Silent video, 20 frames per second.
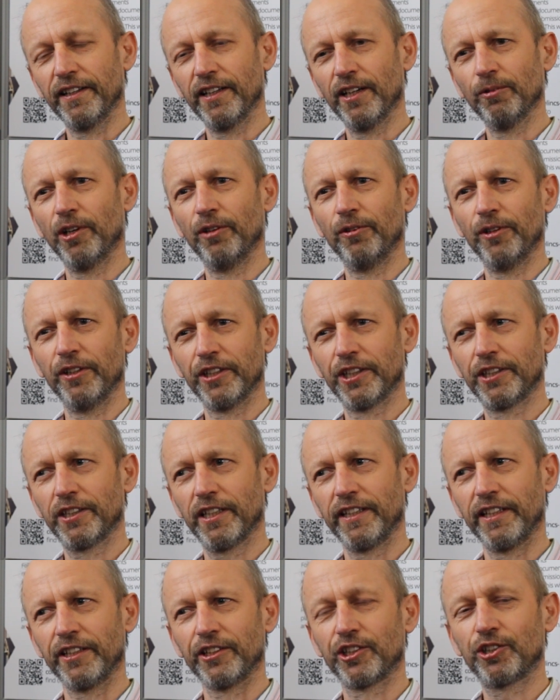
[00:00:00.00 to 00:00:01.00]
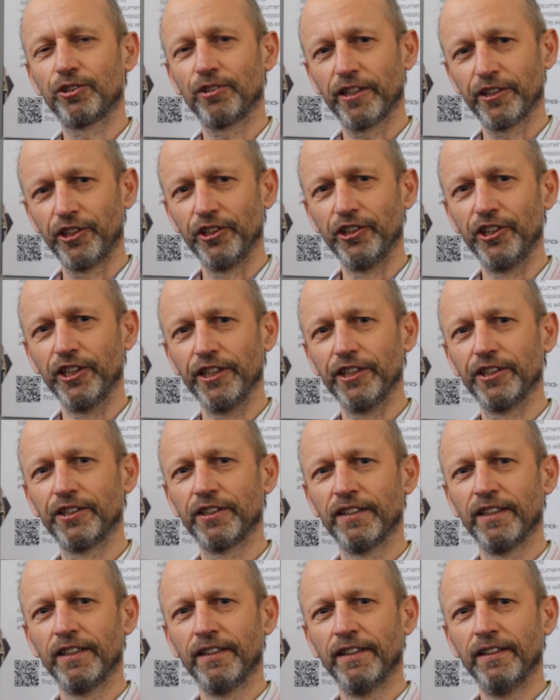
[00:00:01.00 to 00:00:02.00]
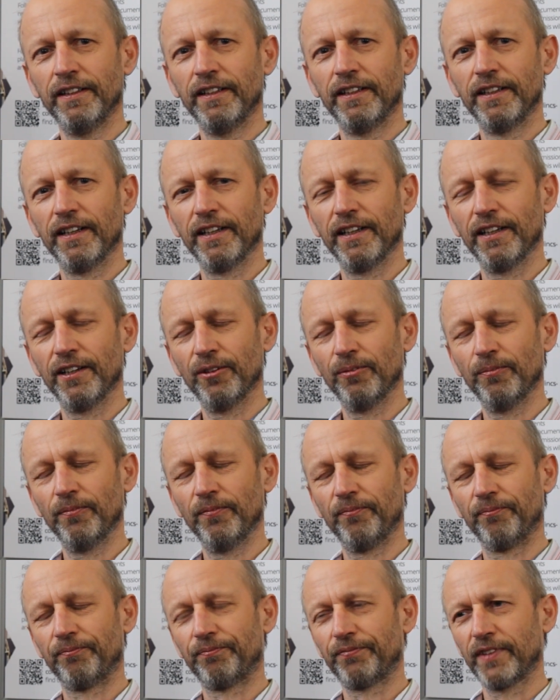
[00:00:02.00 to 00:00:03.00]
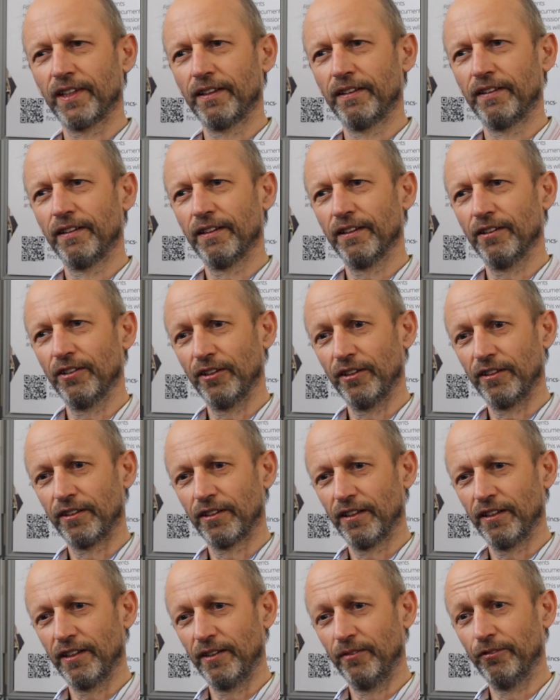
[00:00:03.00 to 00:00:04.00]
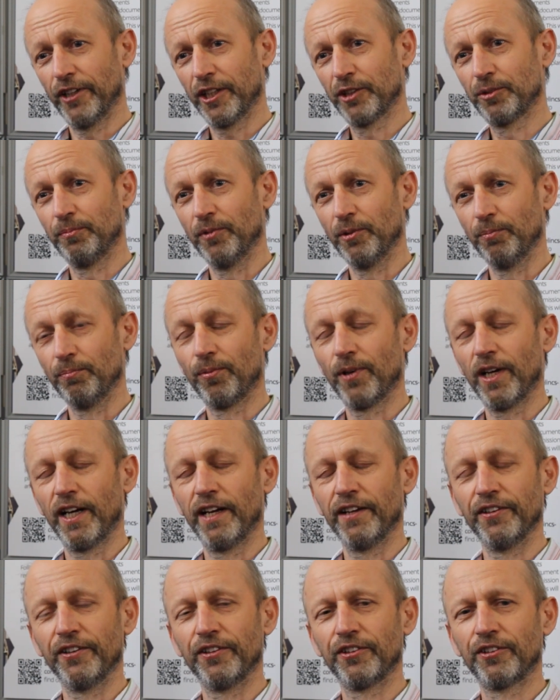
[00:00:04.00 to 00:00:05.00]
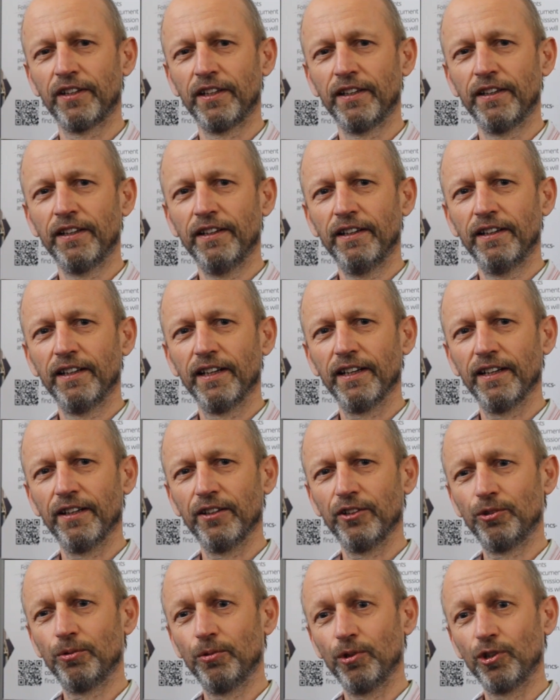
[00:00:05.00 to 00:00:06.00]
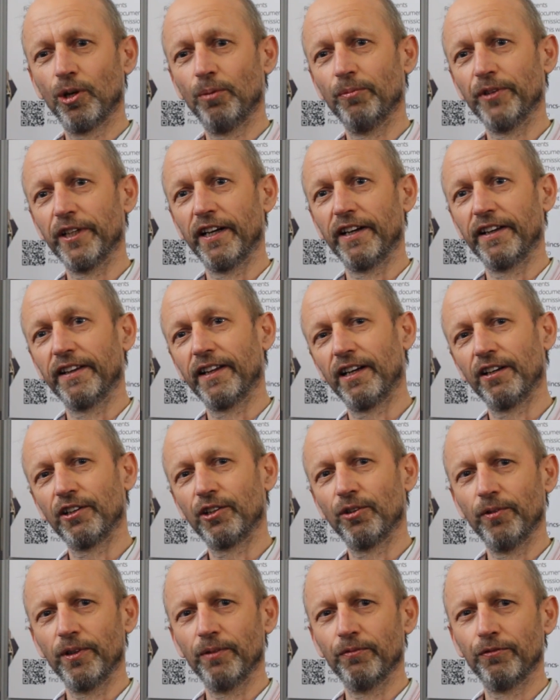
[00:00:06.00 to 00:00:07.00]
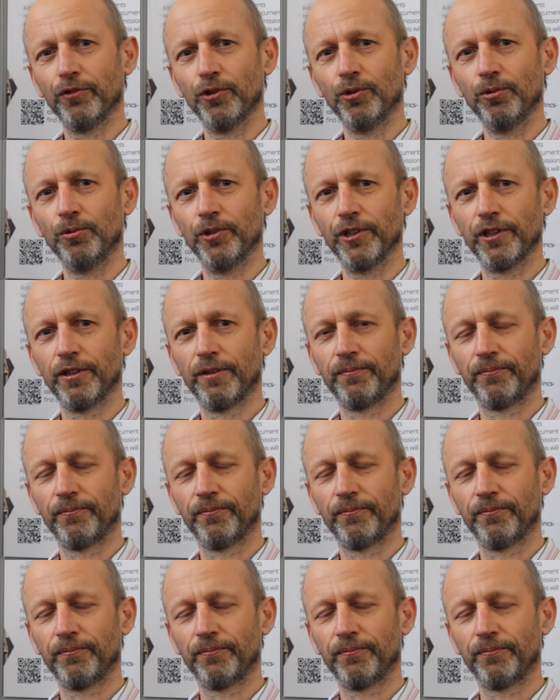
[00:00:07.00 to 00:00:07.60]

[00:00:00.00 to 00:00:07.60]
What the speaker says: their own estate strategies and investment plans to accommodate that going forward.